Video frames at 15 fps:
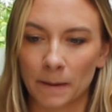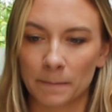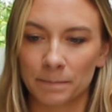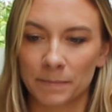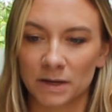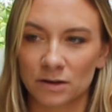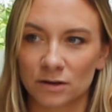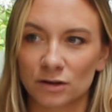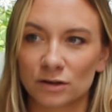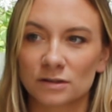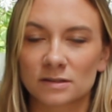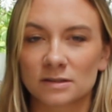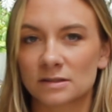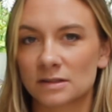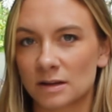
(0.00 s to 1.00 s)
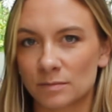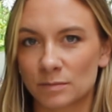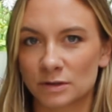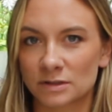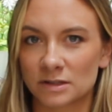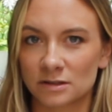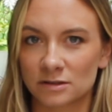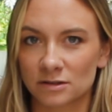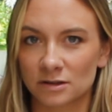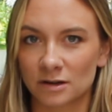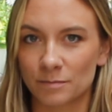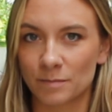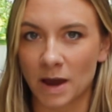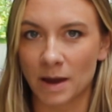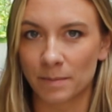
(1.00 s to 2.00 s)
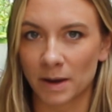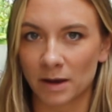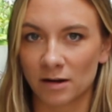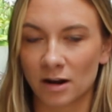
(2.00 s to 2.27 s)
But you can use the same procedure to map out